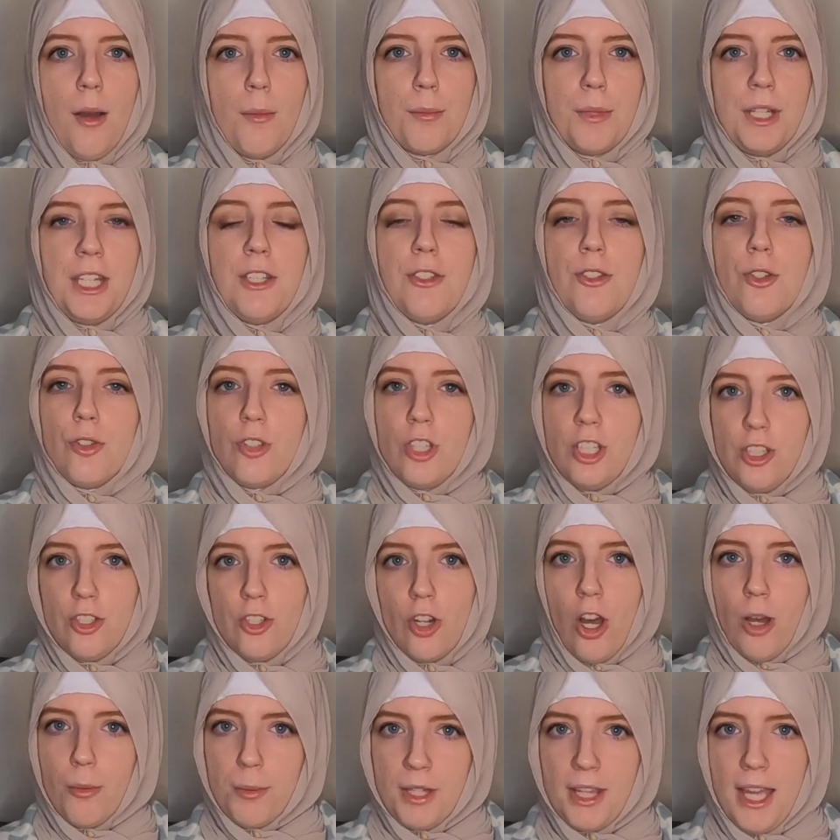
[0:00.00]
He
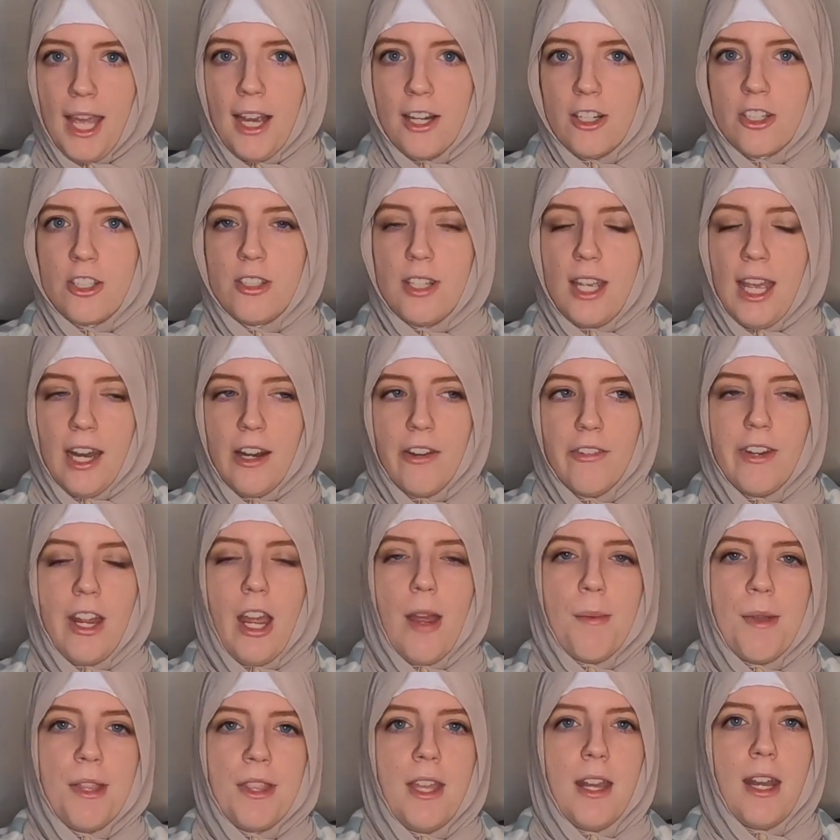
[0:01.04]
taught me the actions ahead of
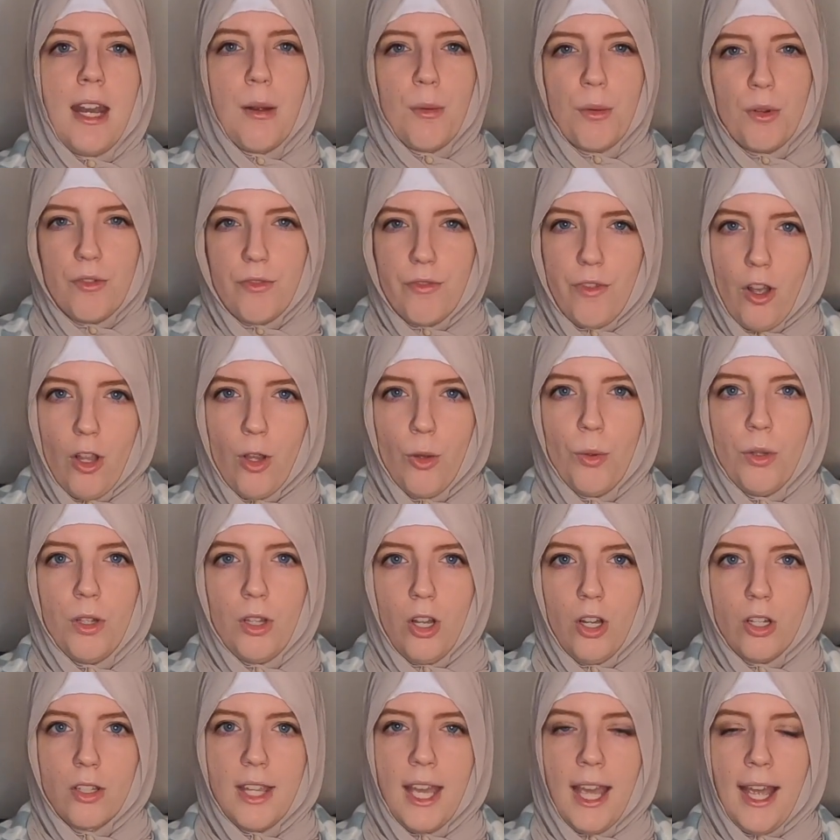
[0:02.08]
time, and then I would follow
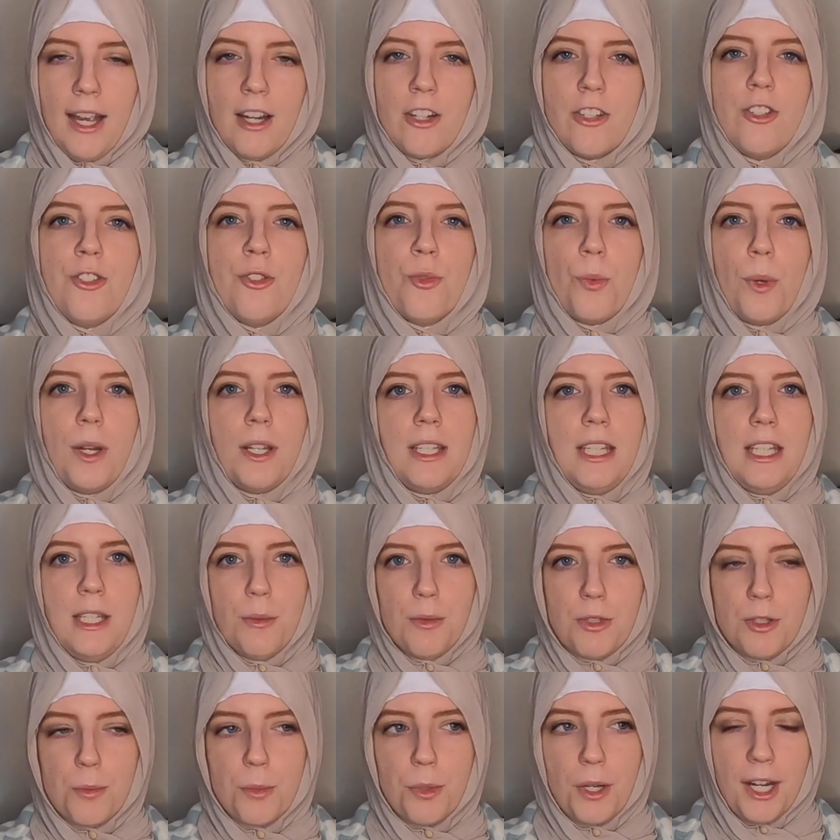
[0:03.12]
along the actions when he
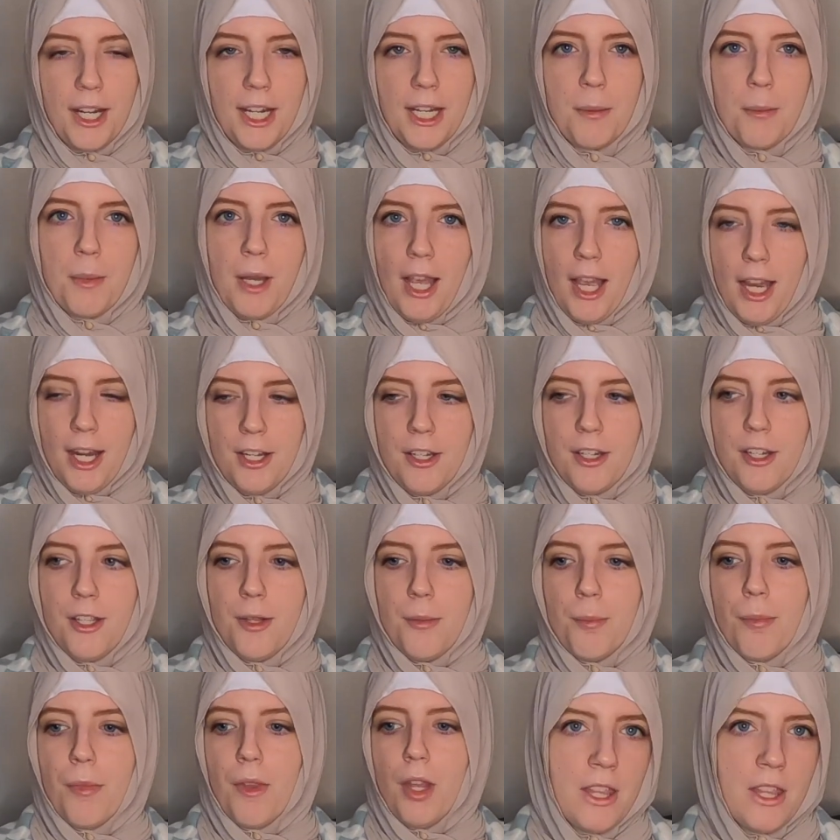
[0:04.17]
was praying behind him.